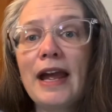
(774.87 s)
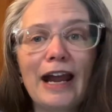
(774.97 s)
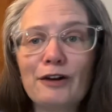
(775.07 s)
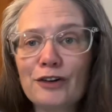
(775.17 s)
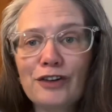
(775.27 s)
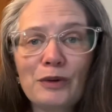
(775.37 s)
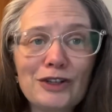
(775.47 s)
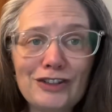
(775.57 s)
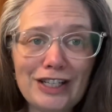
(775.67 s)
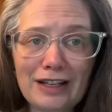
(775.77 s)
Arizona
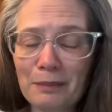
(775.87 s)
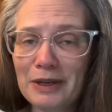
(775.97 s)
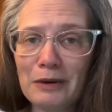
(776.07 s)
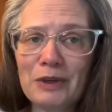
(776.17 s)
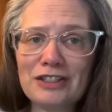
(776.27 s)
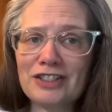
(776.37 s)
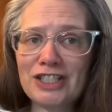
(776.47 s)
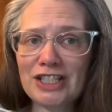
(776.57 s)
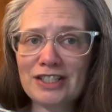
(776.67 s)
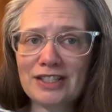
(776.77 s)
Jean Company, which is
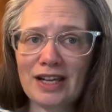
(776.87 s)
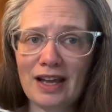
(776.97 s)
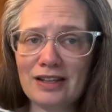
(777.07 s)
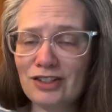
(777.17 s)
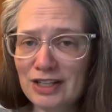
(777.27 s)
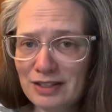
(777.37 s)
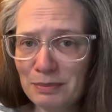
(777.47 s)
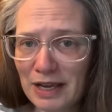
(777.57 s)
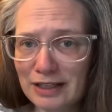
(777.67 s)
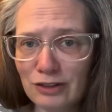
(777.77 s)
just a
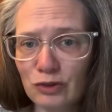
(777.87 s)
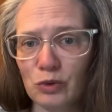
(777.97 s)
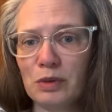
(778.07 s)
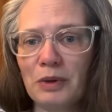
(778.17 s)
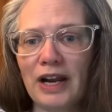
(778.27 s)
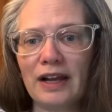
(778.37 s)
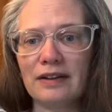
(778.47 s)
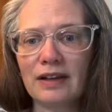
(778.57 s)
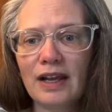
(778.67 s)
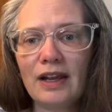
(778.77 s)
JCPenney store brand.
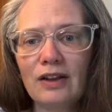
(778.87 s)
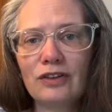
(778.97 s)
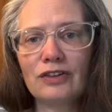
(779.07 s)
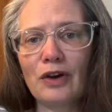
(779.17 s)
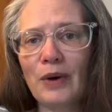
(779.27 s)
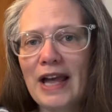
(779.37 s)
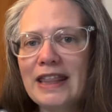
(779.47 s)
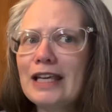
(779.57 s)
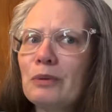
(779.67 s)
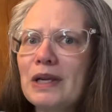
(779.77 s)
So I
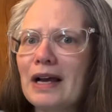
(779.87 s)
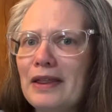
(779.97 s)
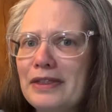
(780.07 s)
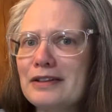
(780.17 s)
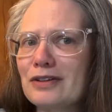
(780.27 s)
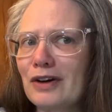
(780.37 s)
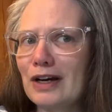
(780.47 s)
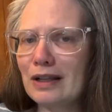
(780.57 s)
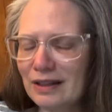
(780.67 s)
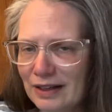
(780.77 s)
think we got this on
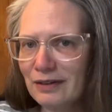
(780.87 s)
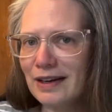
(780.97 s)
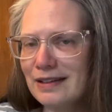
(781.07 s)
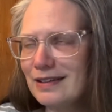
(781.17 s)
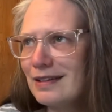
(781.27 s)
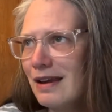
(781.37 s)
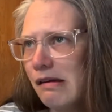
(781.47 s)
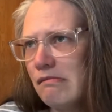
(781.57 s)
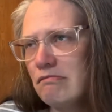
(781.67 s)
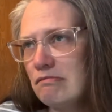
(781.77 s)
clearance
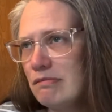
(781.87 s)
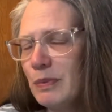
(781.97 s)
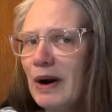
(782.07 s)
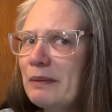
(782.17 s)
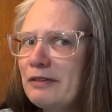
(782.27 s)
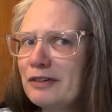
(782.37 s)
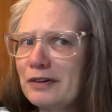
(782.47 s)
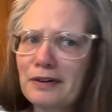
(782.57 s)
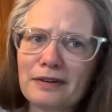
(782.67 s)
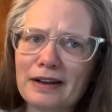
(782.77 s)
probably
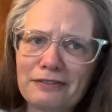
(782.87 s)
for